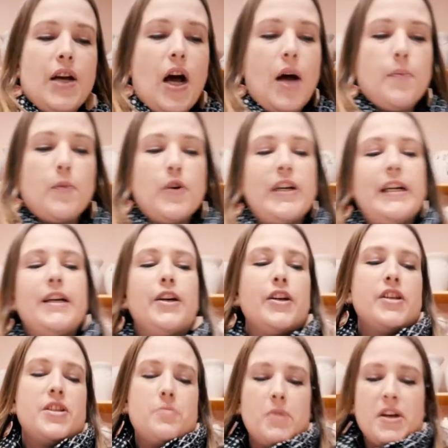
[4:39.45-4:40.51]
I'm quickly
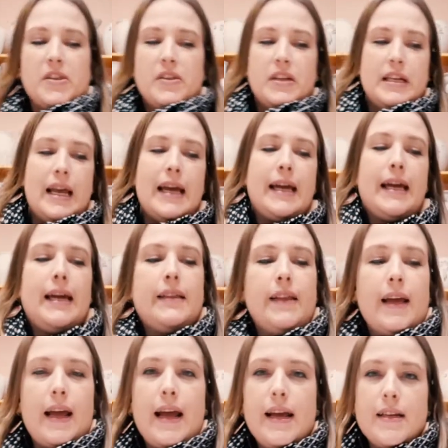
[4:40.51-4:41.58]
going to make the neck and the
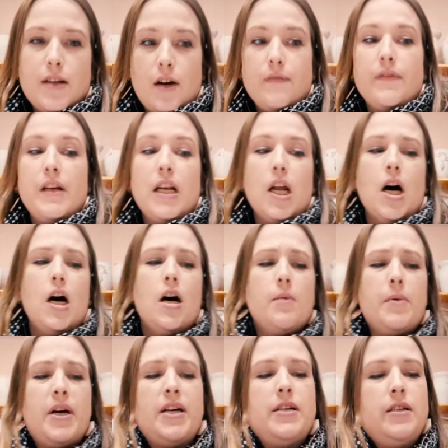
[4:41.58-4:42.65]
head of the
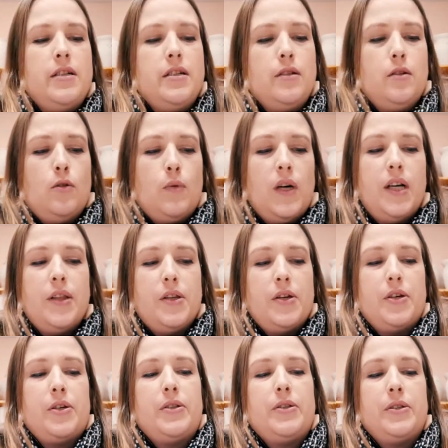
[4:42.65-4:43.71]
llama while
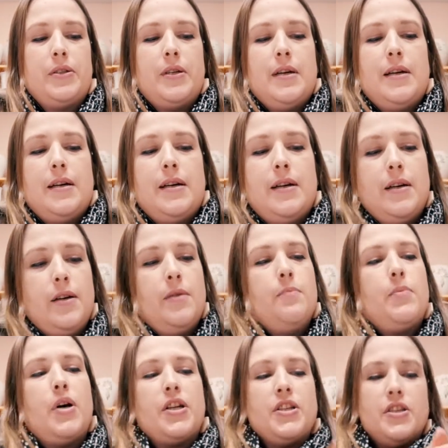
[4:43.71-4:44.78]
the
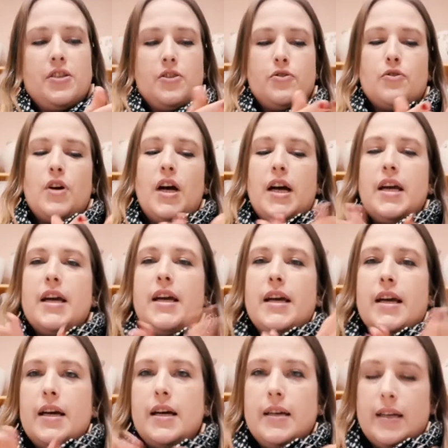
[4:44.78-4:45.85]
pot is
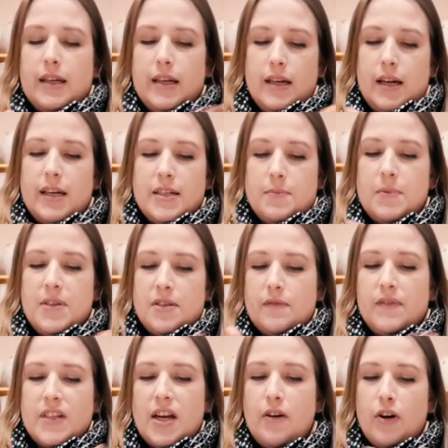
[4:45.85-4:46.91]
drying. Get a nice piece of
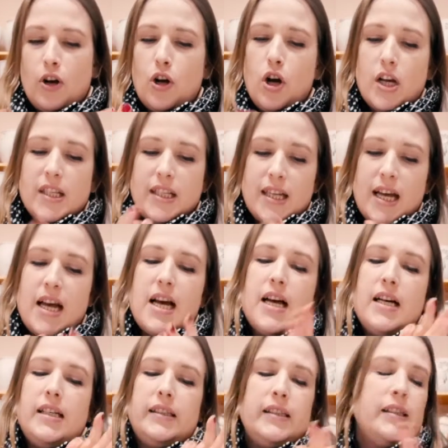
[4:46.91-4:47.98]
terracotta.
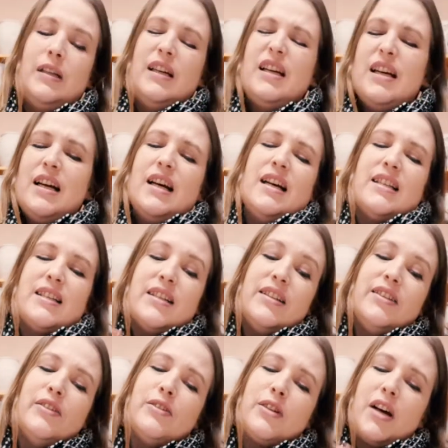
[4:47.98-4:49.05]
I
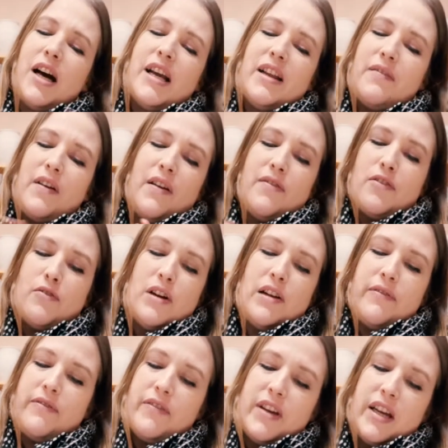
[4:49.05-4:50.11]
still kind of haven't really
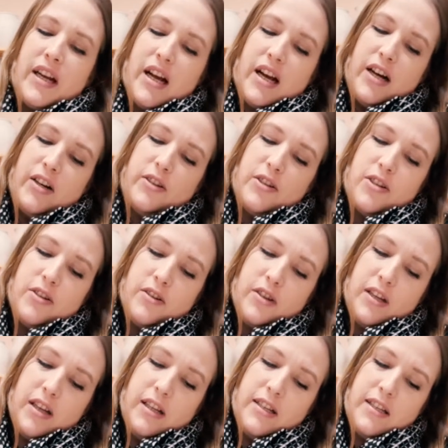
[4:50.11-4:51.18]
figured out,
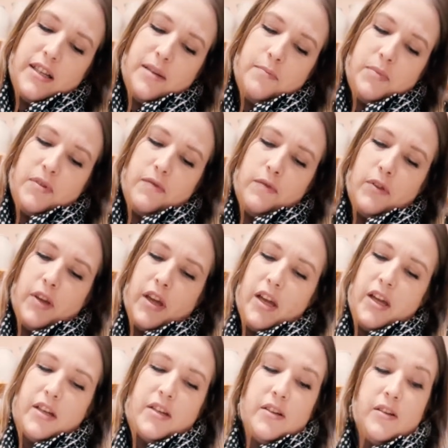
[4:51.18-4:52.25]
okay, let's get a bit for the
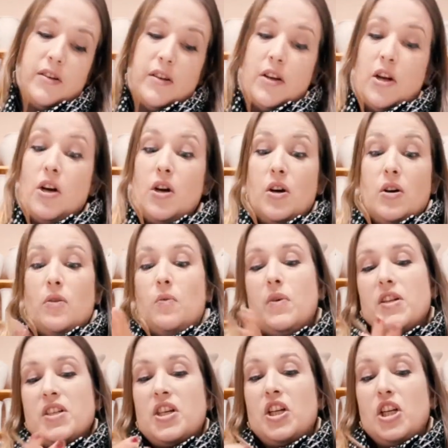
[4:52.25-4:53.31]
head, what
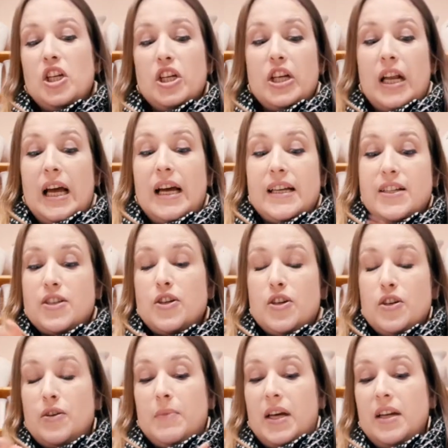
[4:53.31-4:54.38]
it's going to look like. So
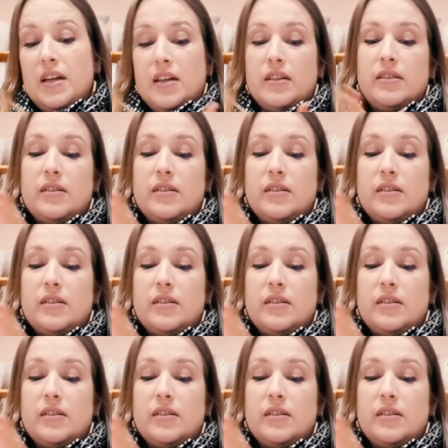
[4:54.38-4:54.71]
I'm kind of